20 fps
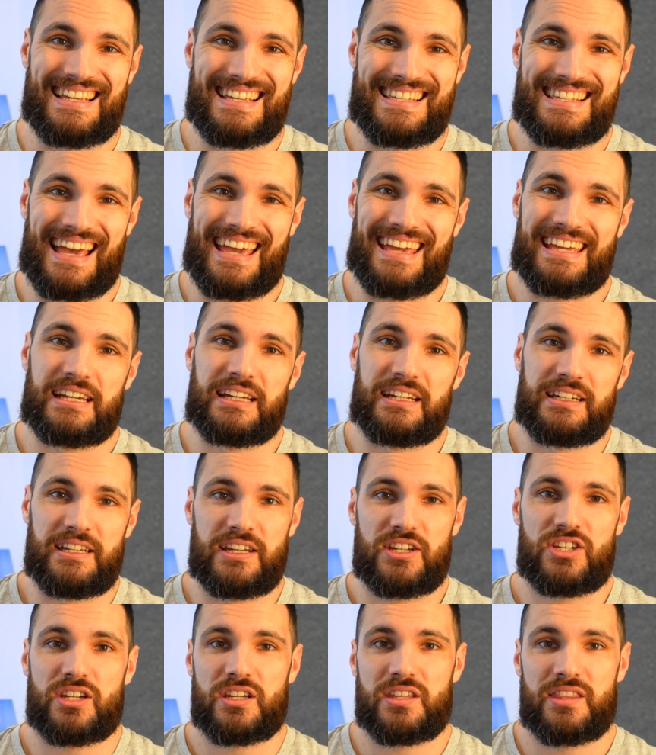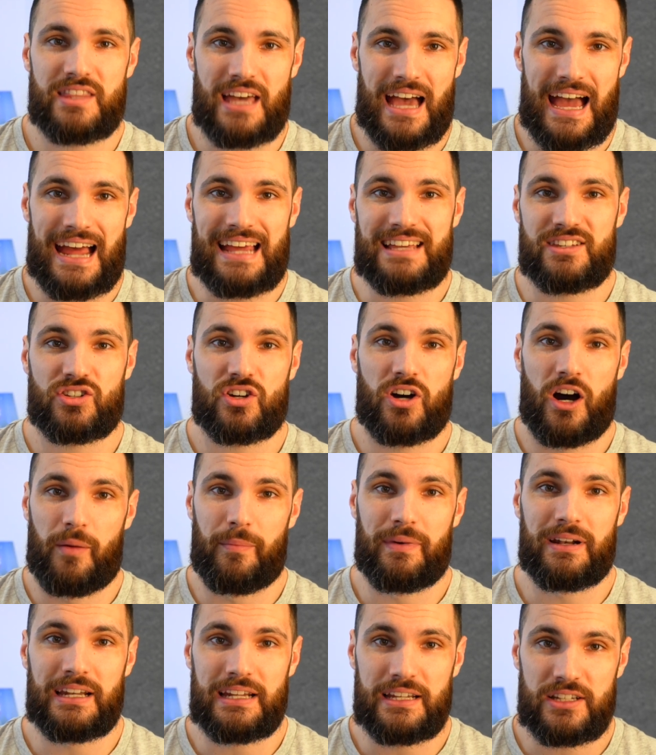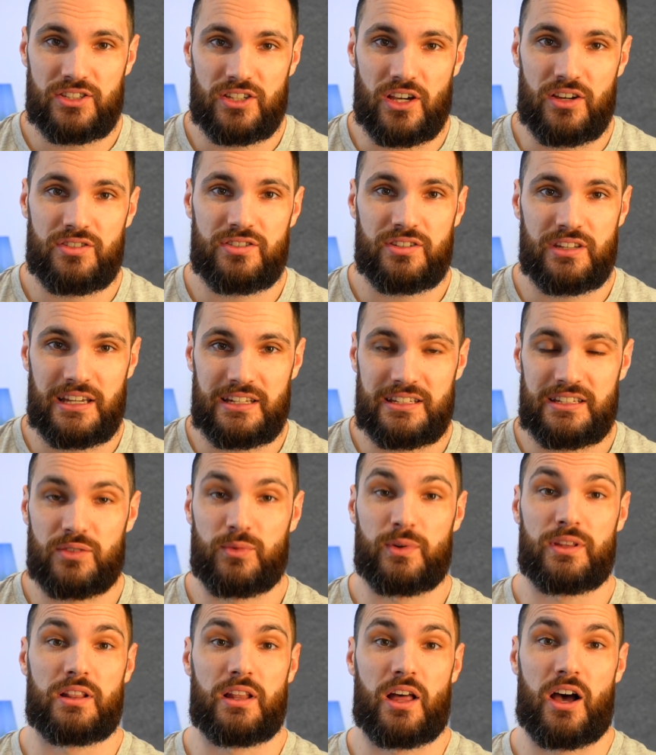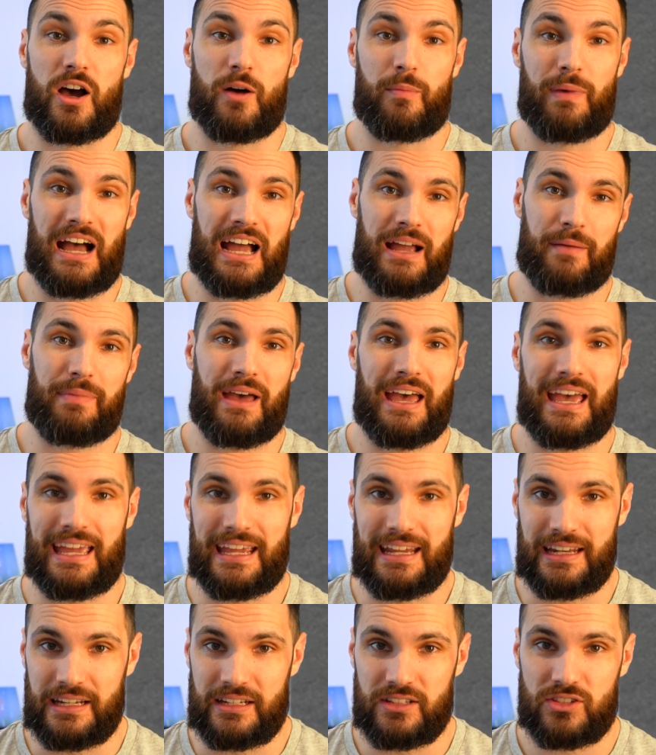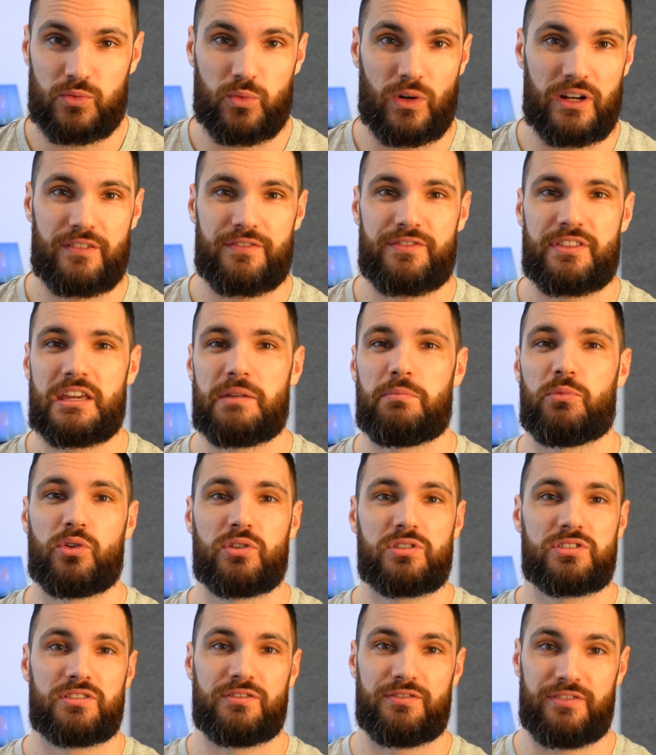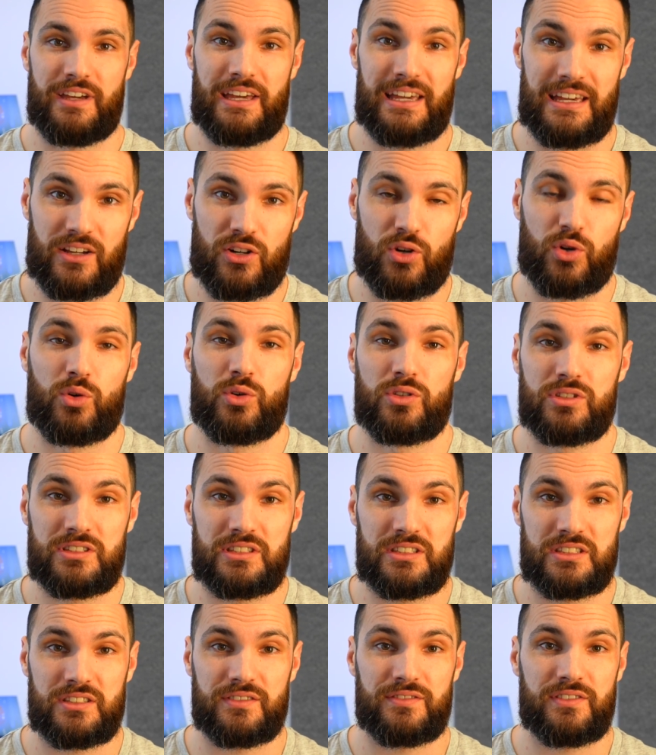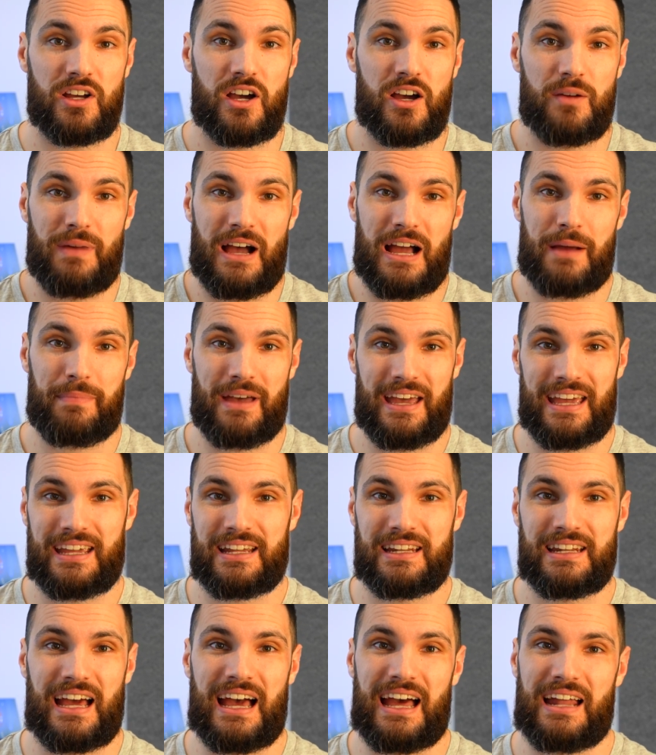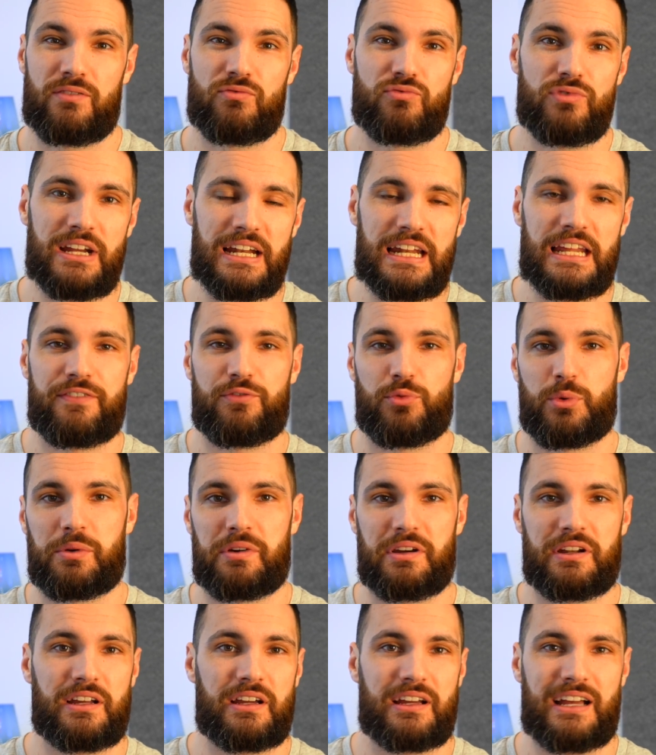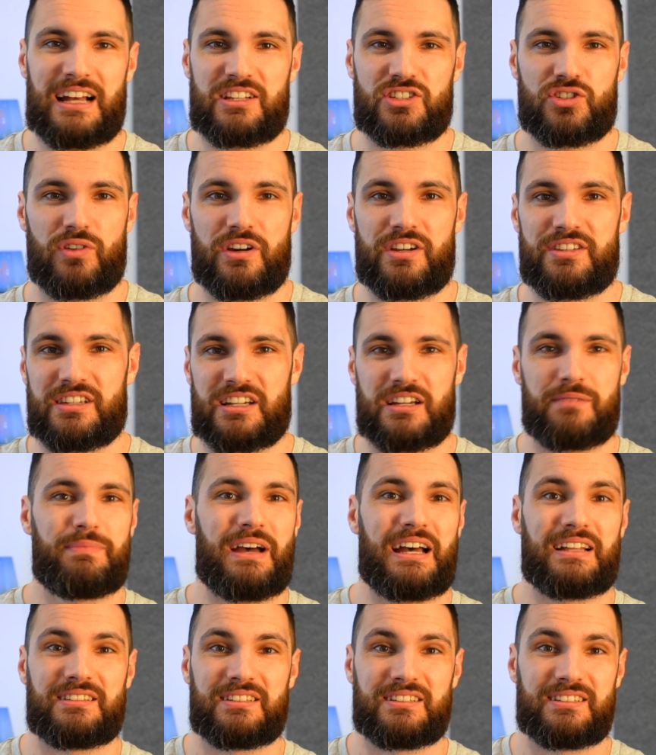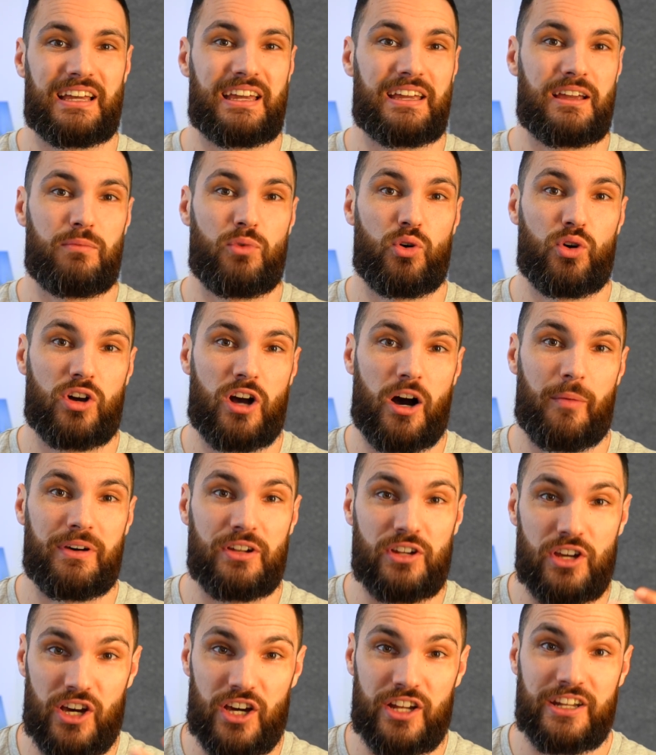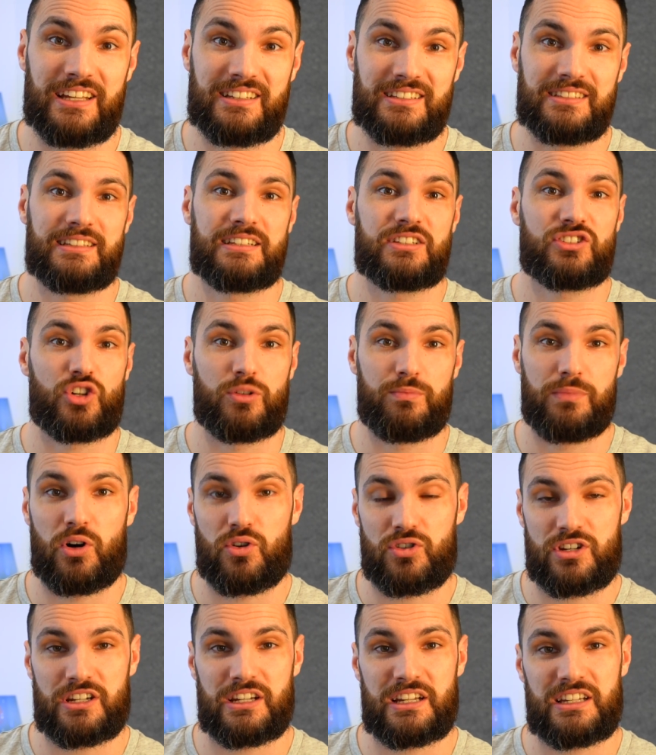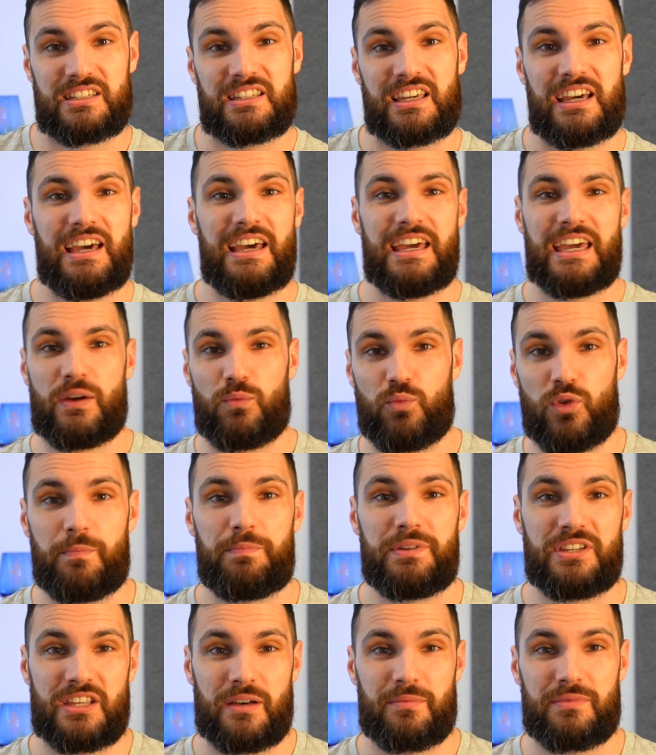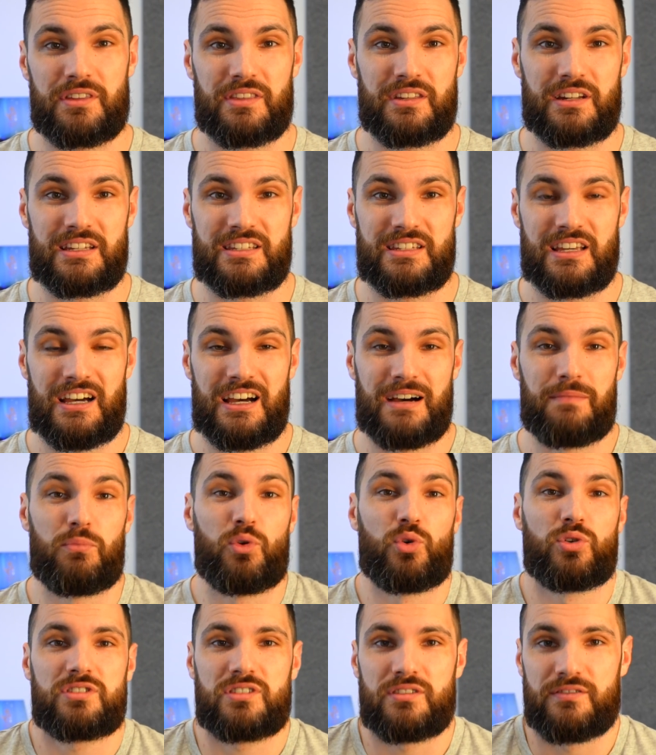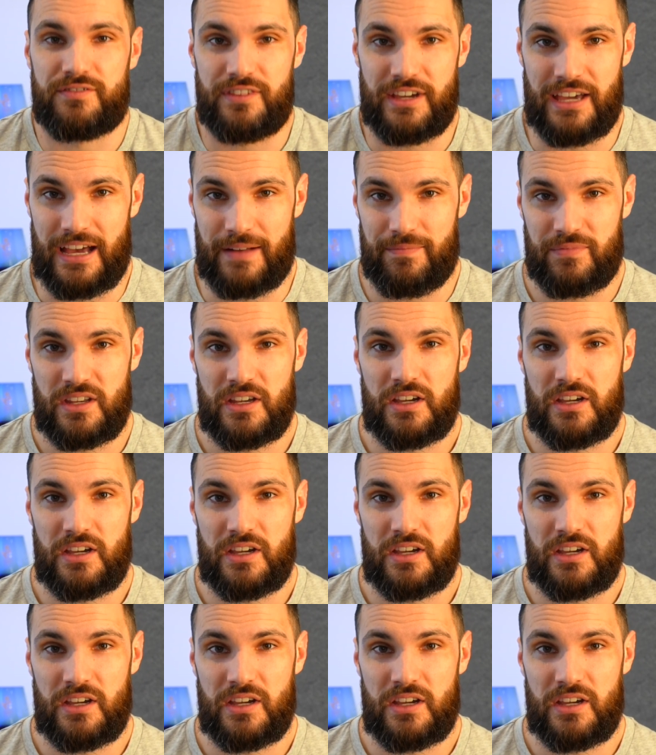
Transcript: is a condition that is commonly associated with lower back pain. It's one of the more severe causes of lower back pain and really if we were going to categorize it compared to say a more common herniated disc or bulging disc, it would be something that is more severe.